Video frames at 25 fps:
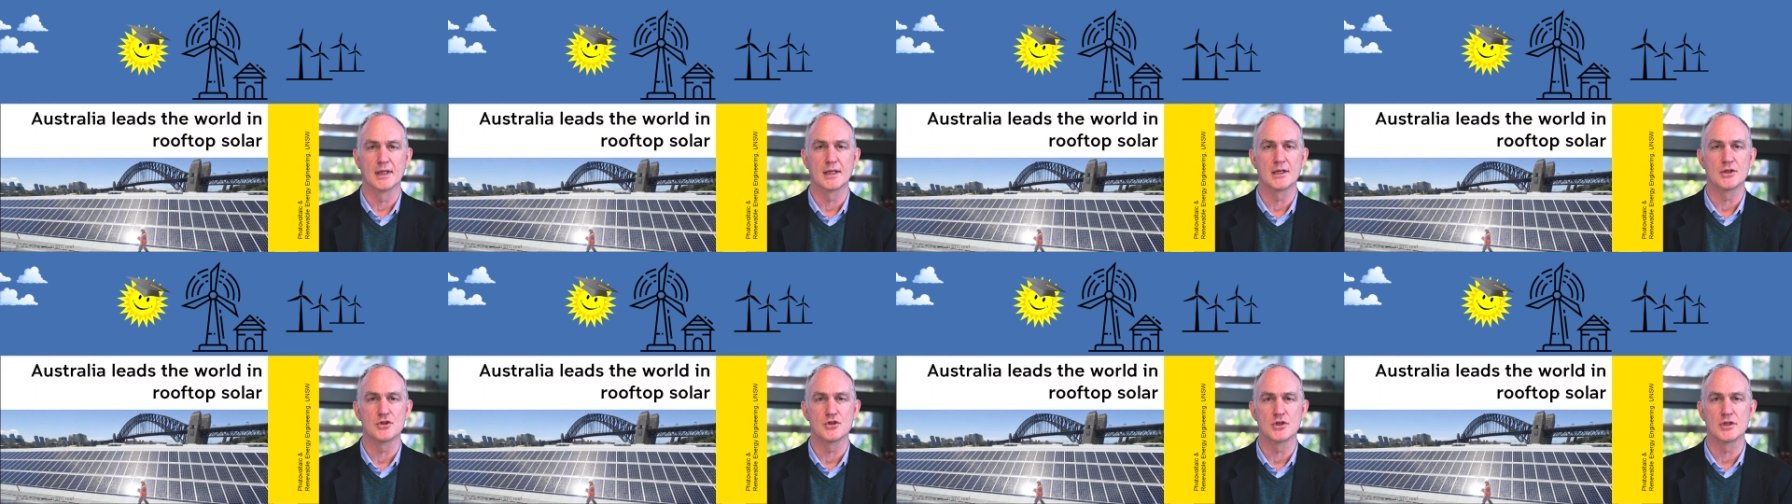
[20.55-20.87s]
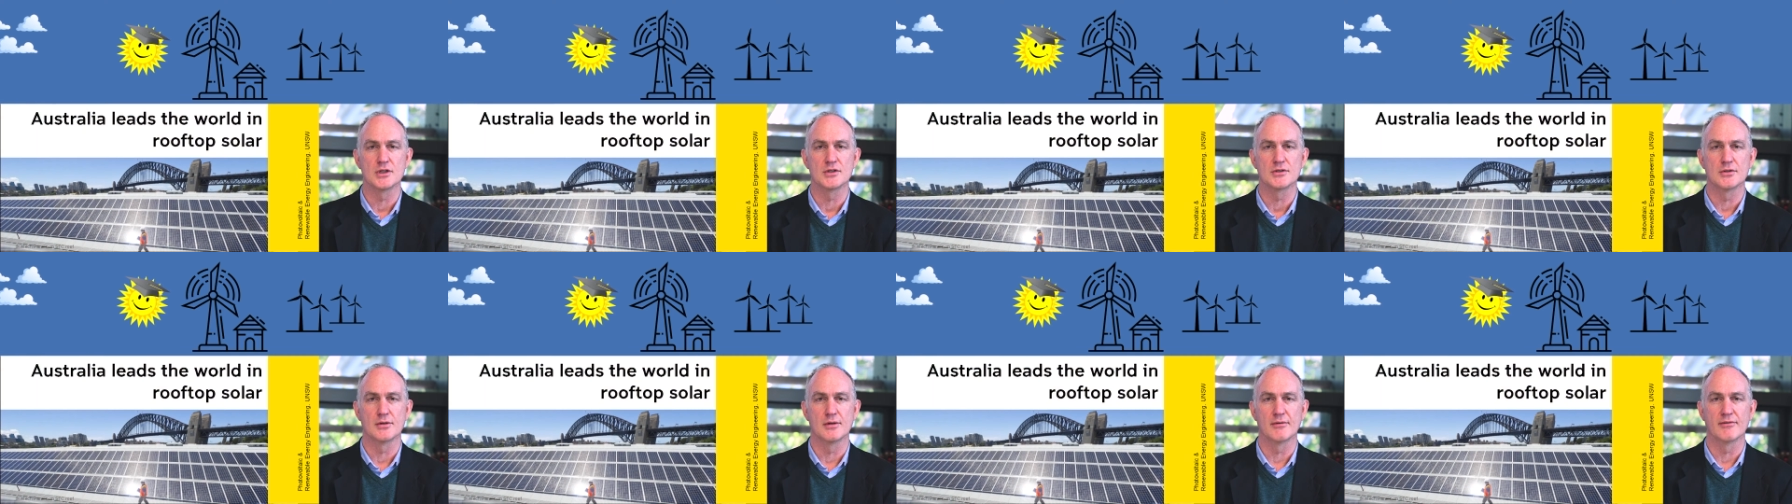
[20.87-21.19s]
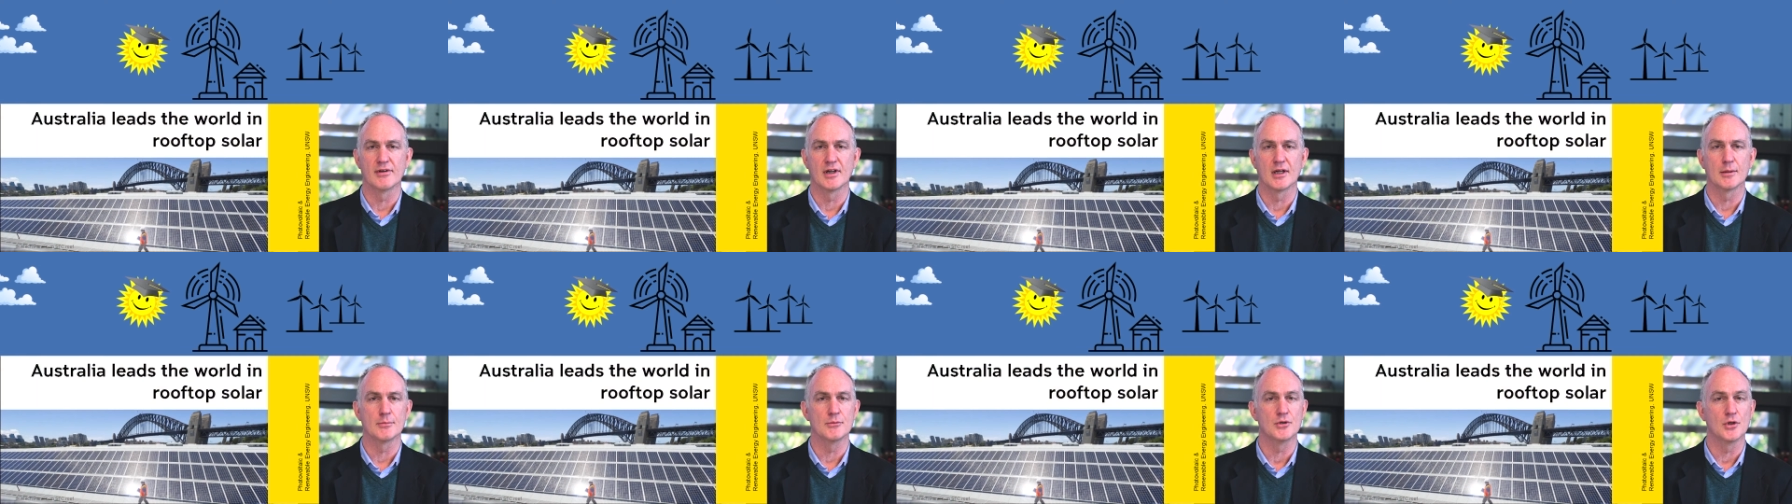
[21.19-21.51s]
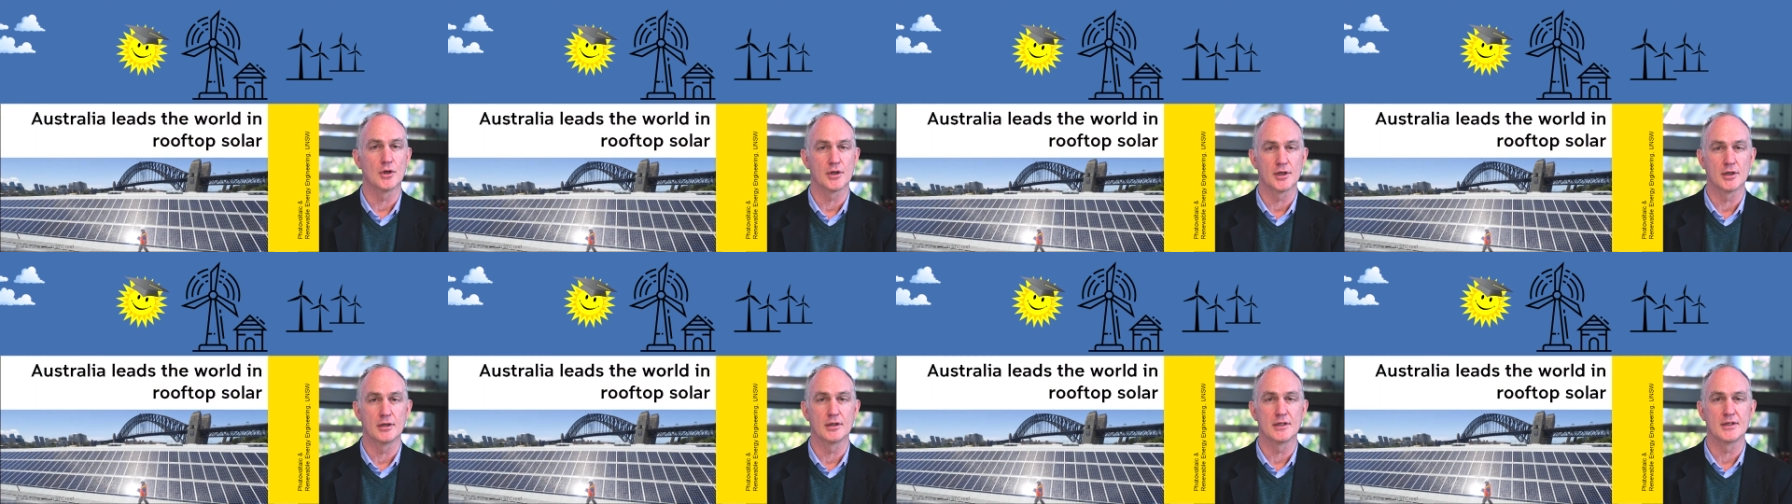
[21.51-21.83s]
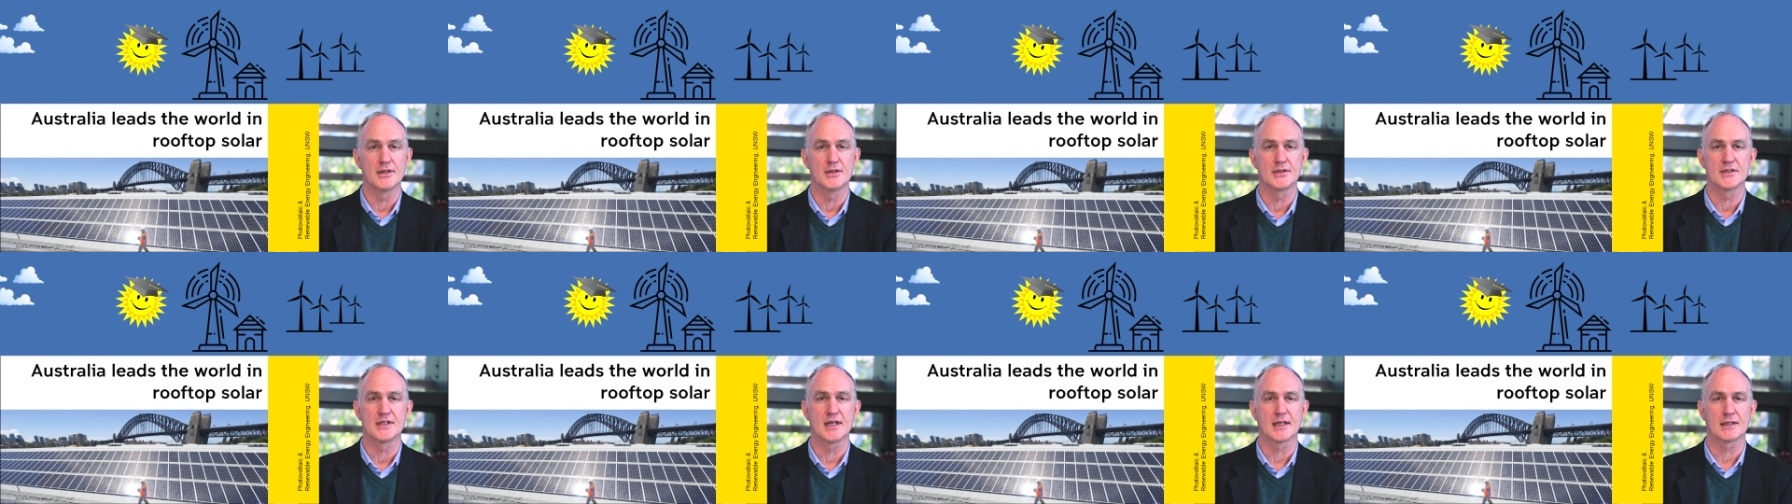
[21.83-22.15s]
energy to develop not only
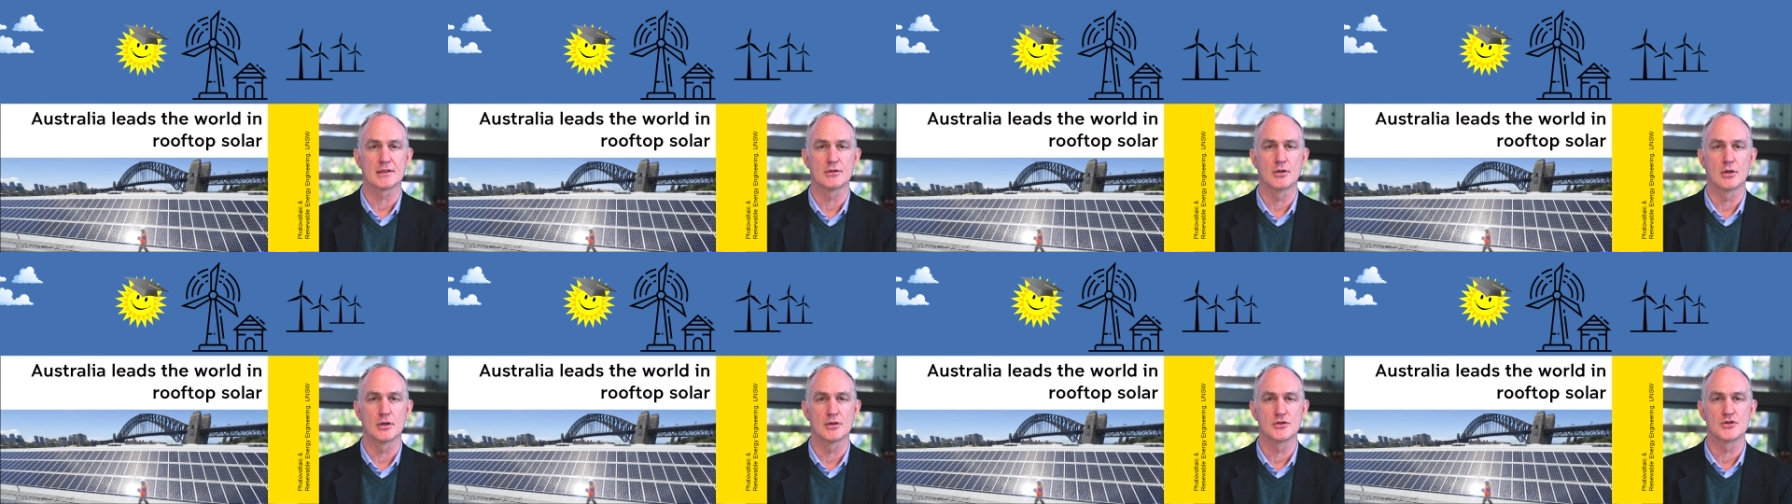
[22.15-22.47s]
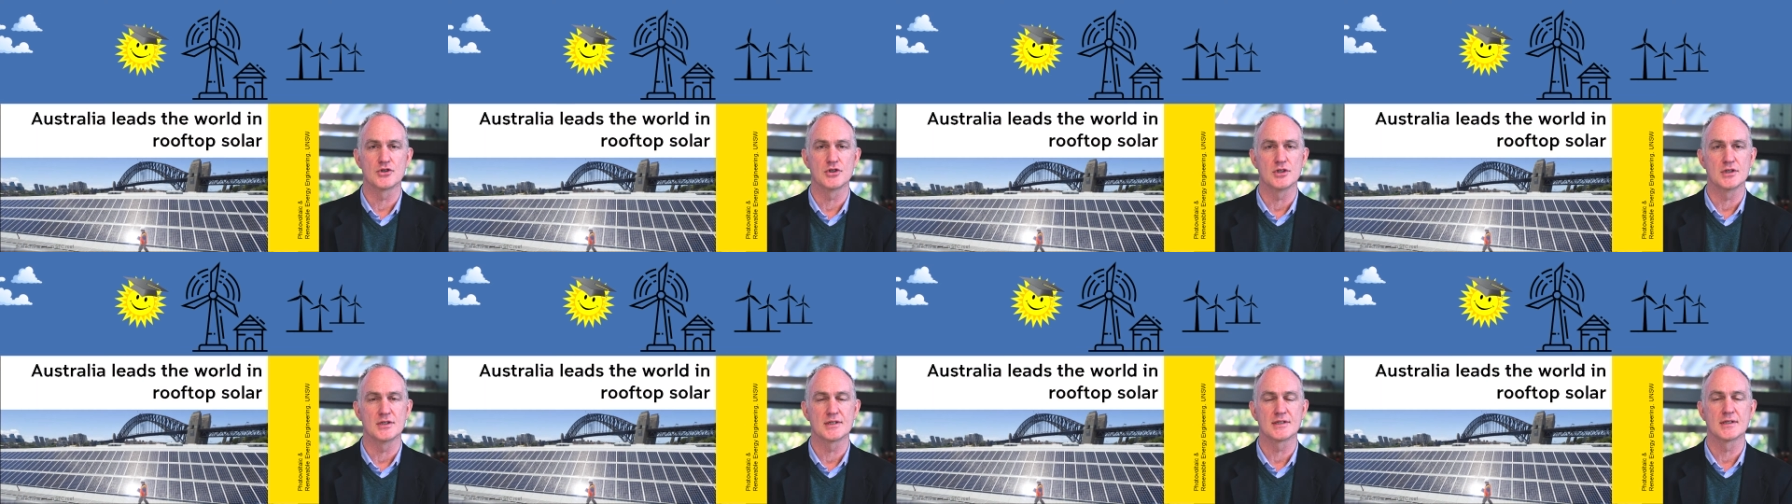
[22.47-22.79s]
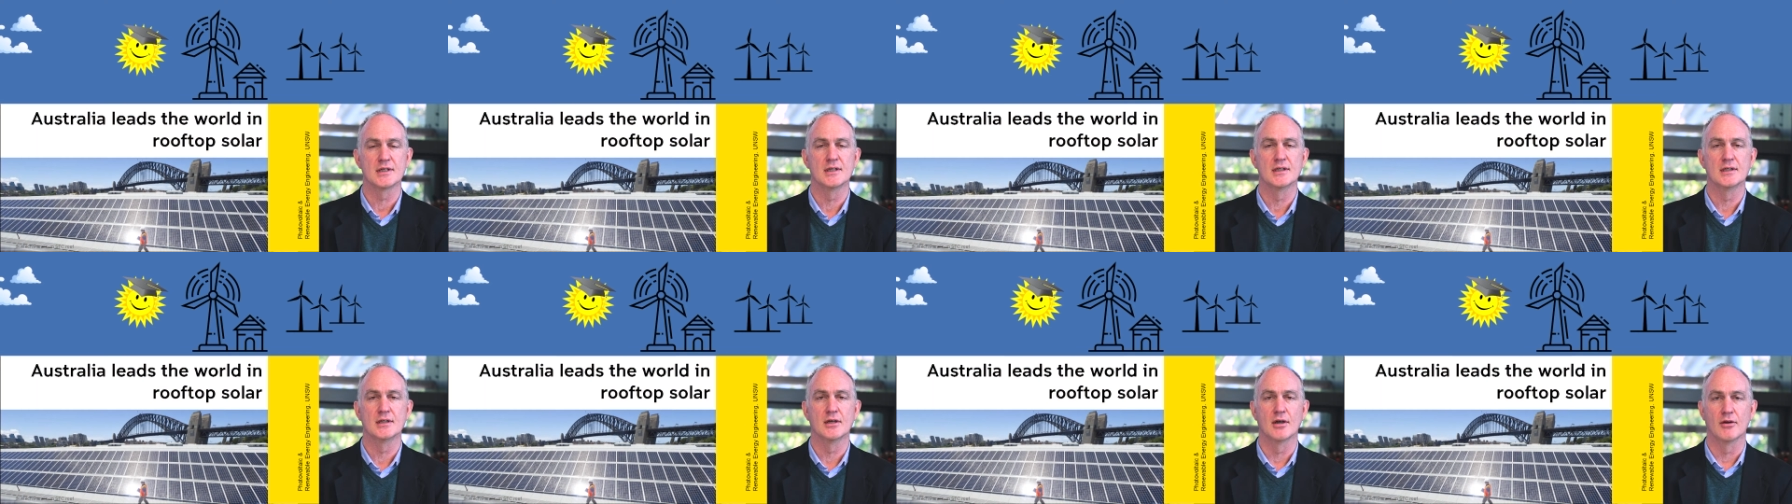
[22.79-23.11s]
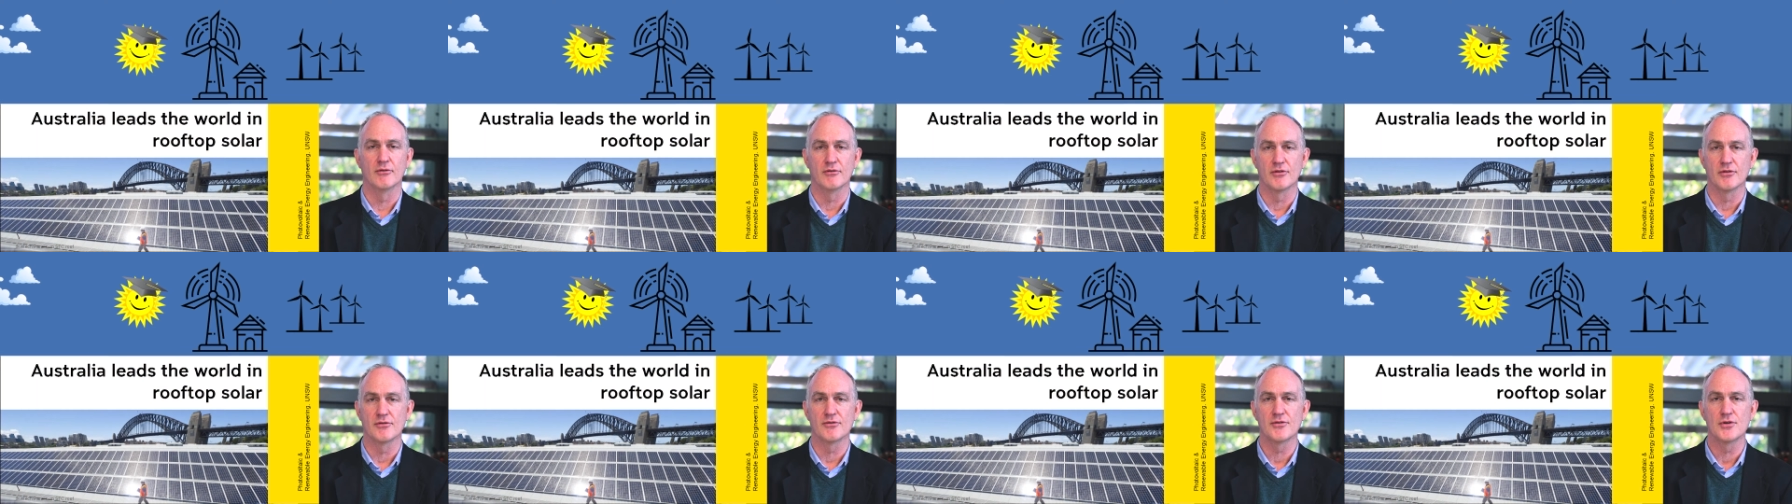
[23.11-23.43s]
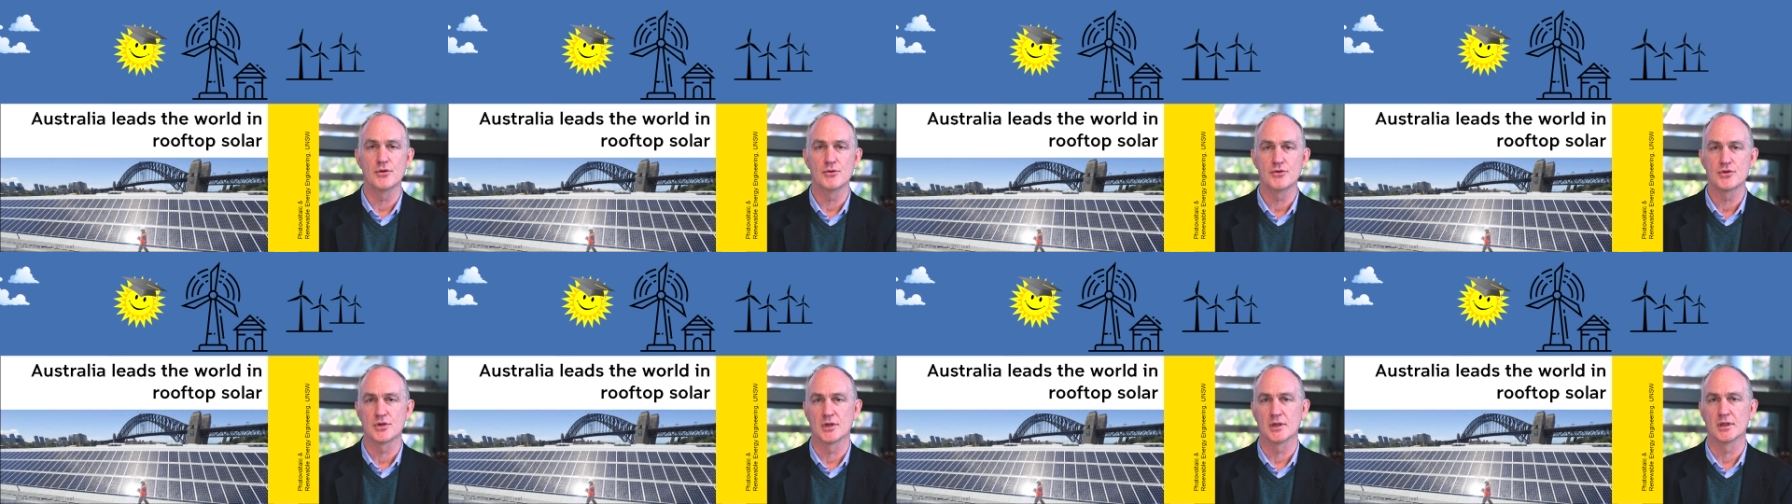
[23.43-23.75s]
the technologies of the
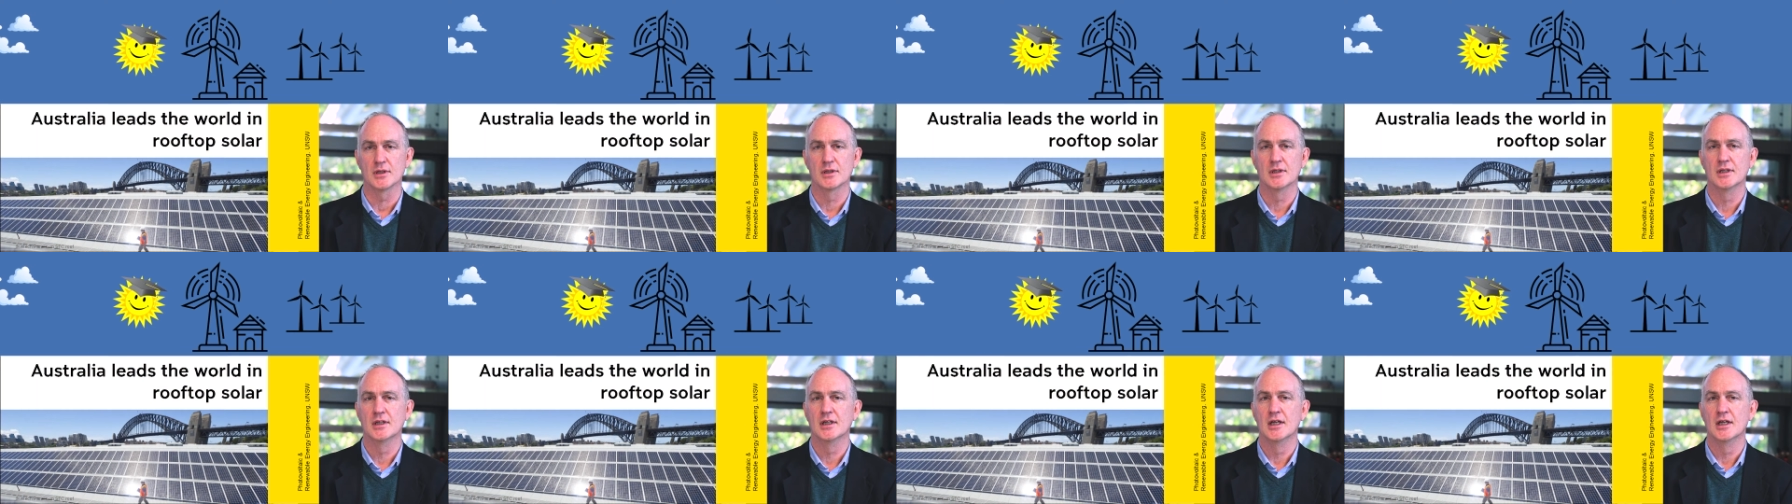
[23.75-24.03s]
future,